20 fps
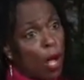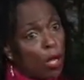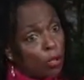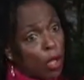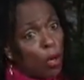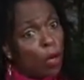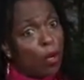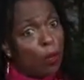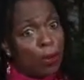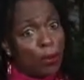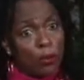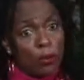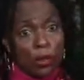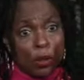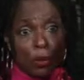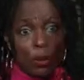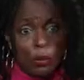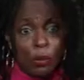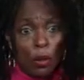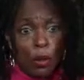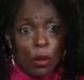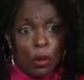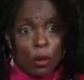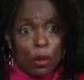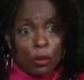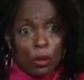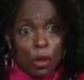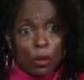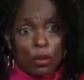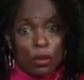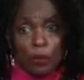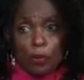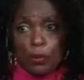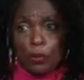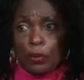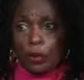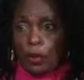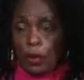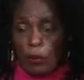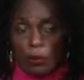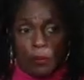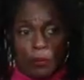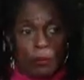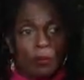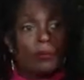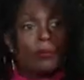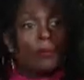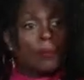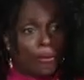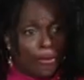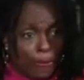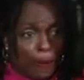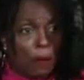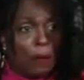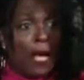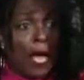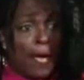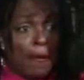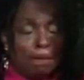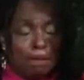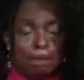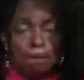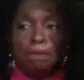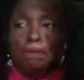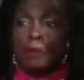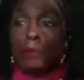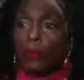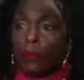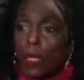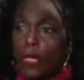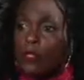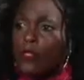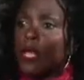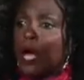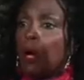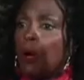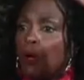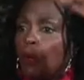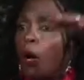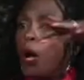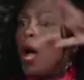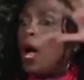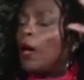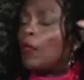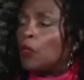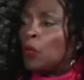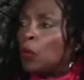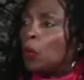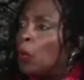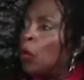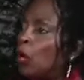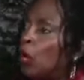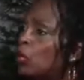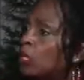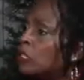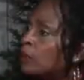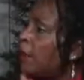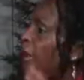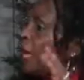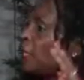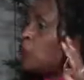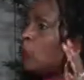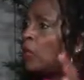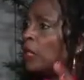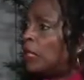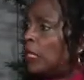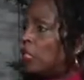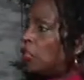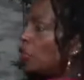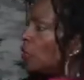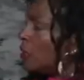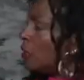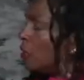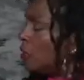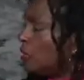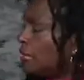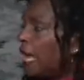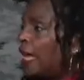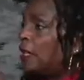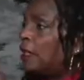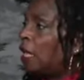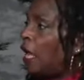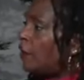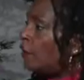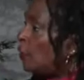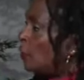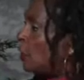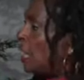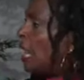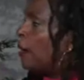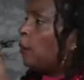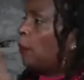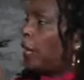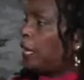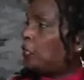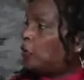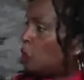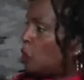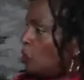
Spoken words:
all know Ubuntu? Who knows Ubuntu? Okay? So the world's major religions say love your neighbor as